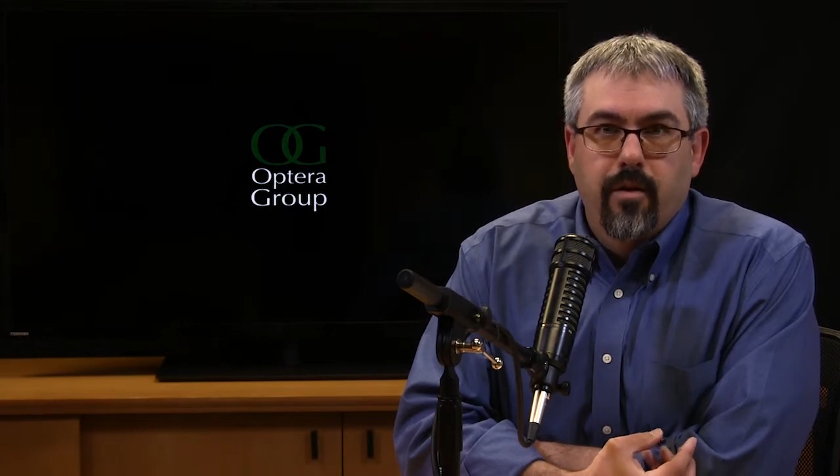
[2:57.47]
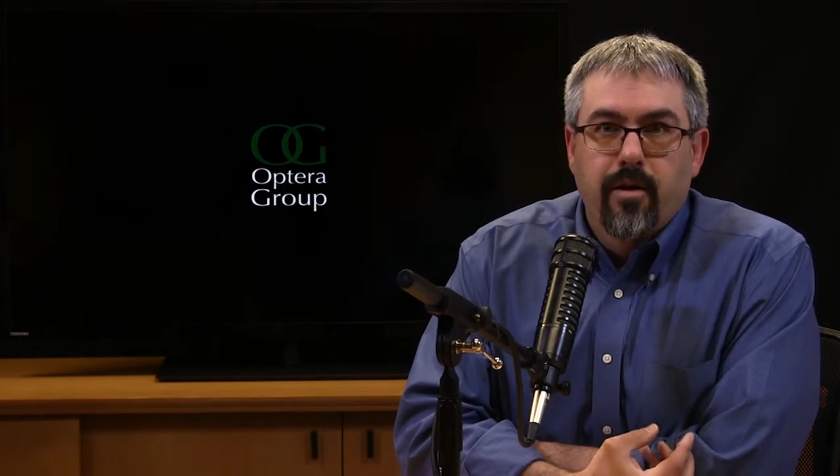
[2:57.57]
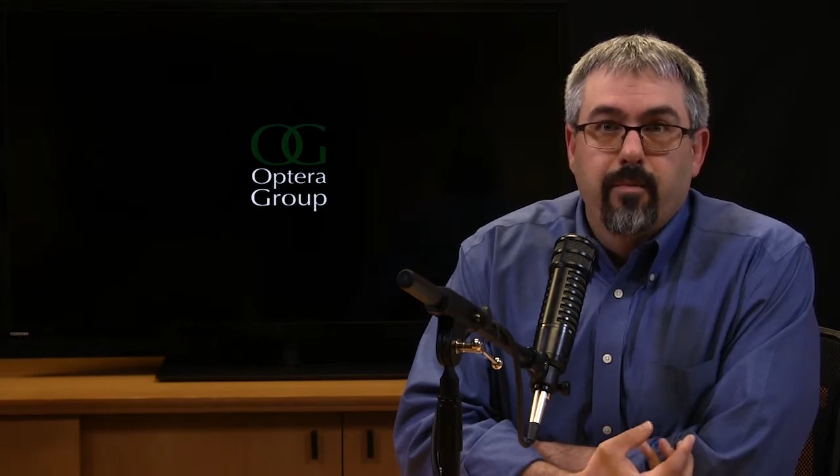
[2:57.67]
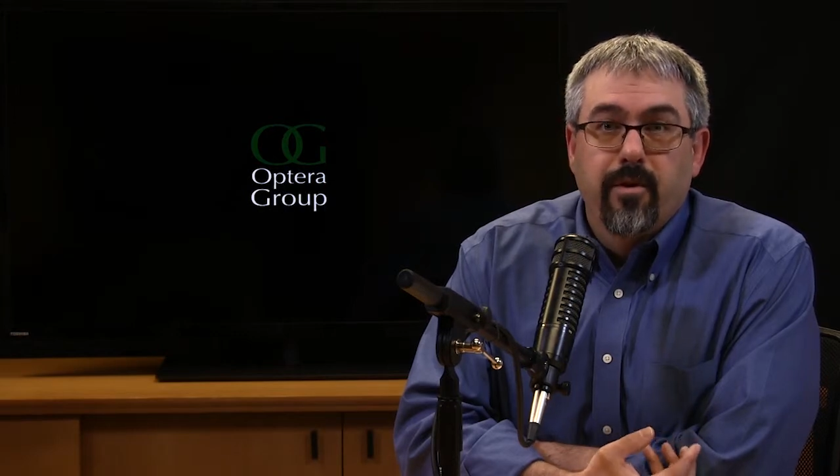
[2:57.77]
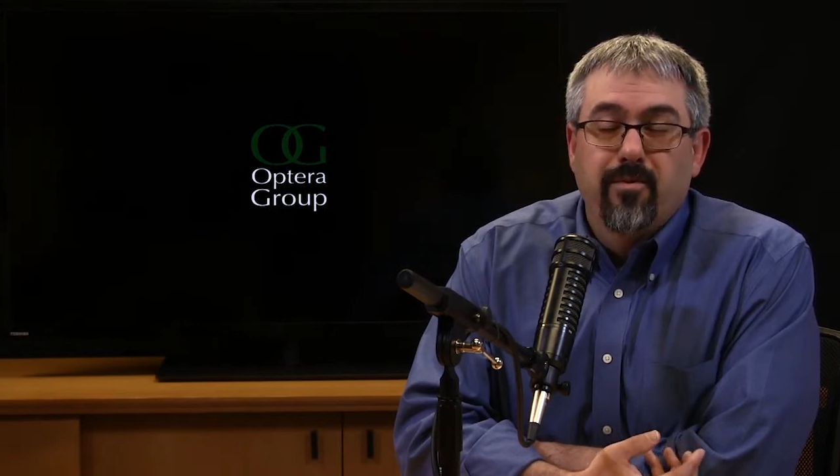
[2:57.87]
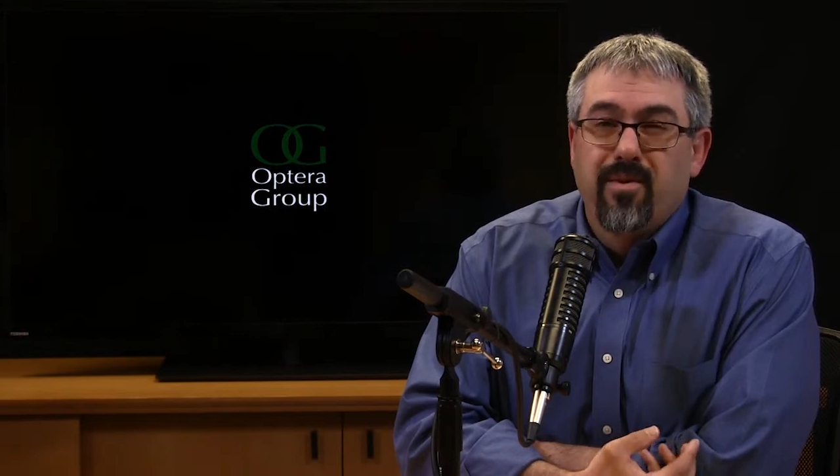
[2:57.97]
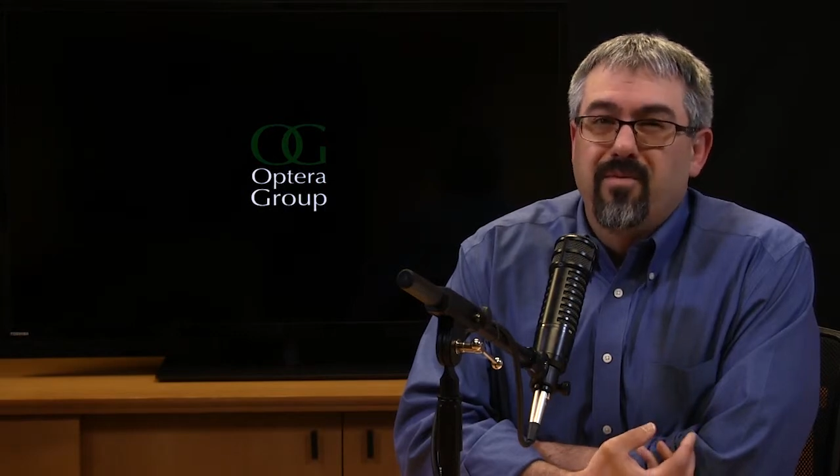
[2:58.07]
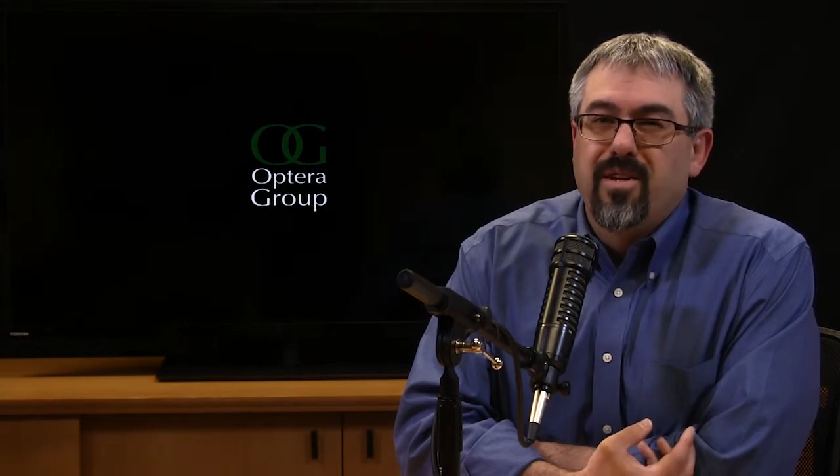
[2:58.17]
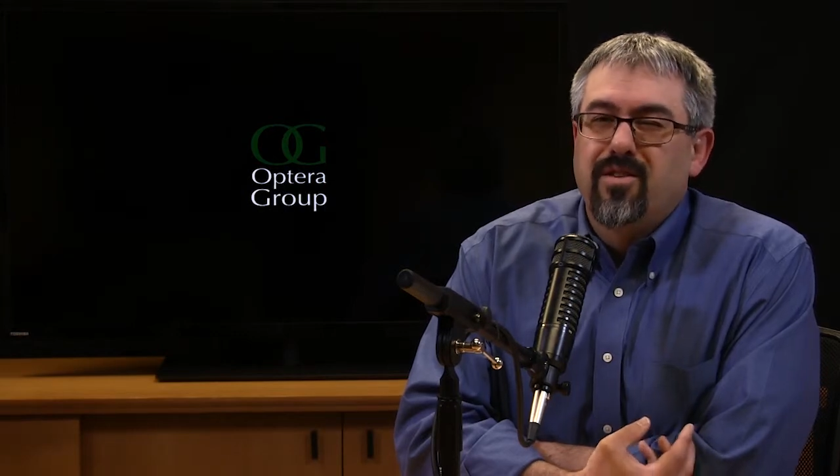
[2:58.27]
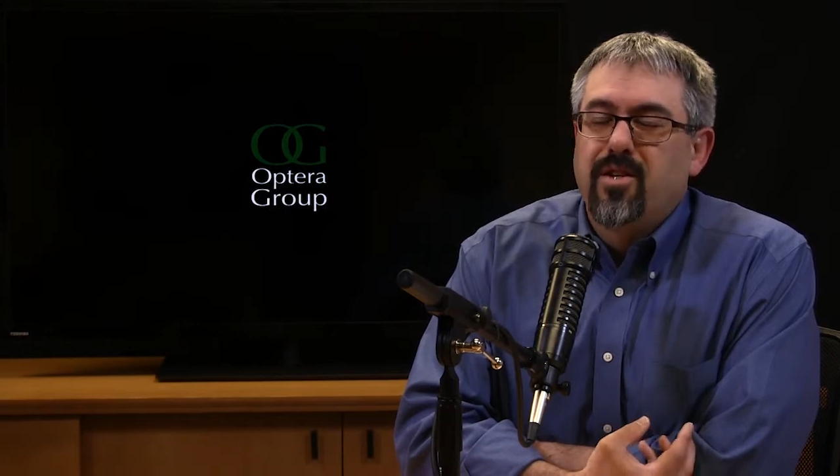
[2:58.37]
companies would
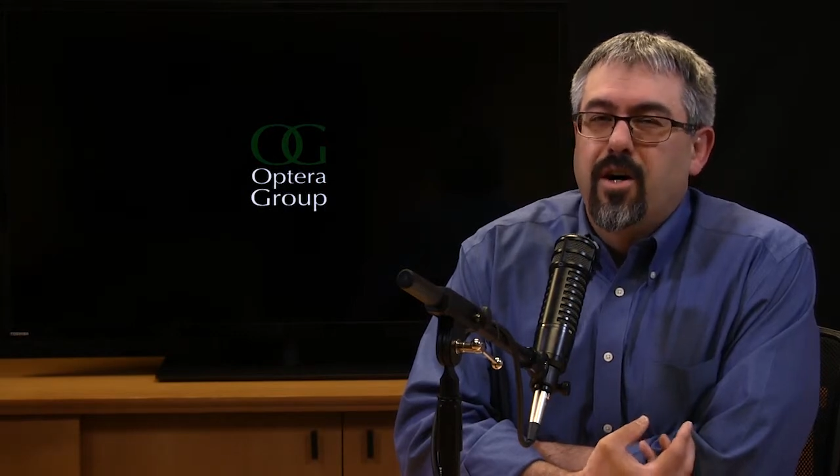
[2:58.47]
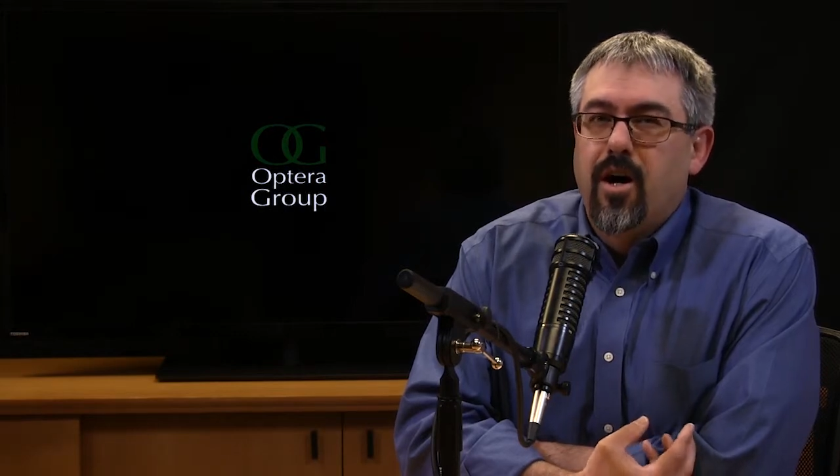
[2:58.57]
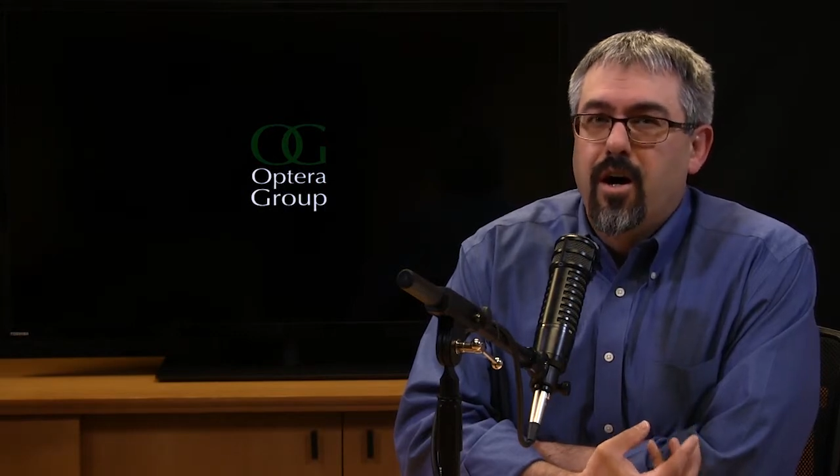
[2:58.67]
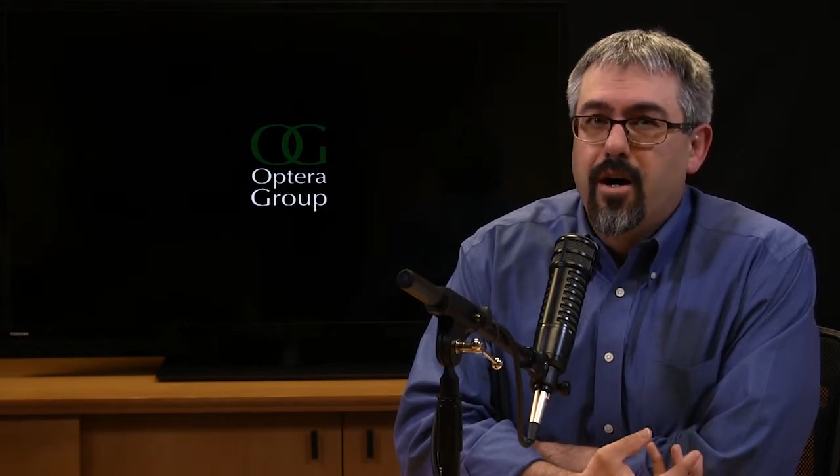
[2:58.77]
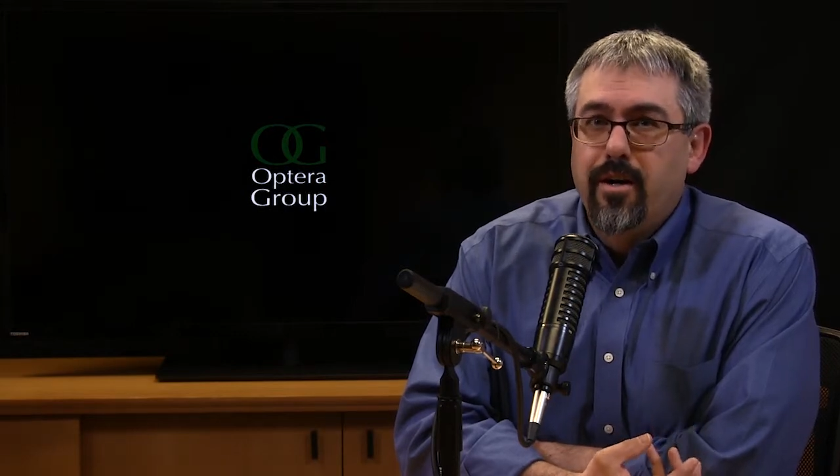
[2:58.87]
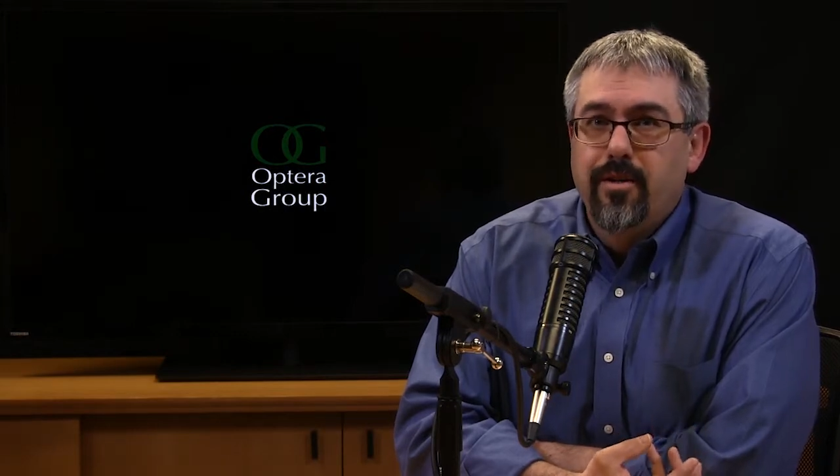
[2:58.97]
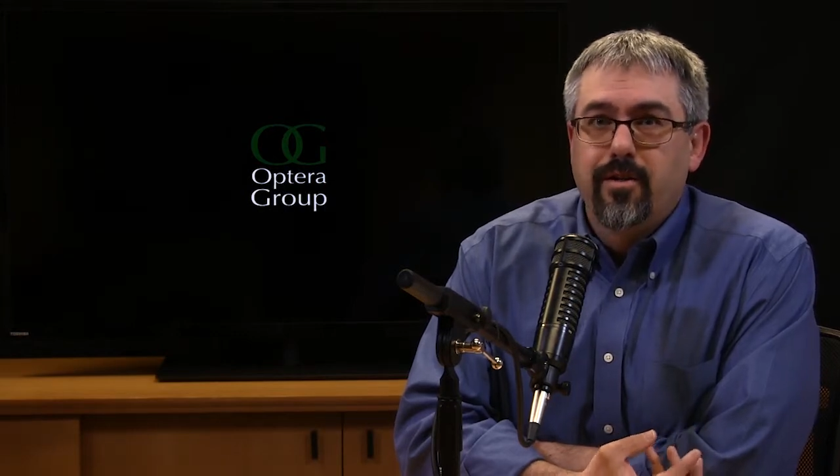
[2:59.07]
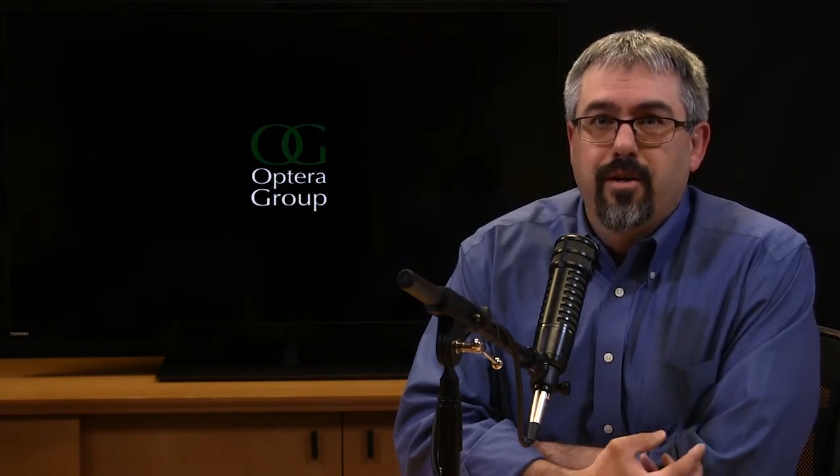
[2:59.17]
invest tons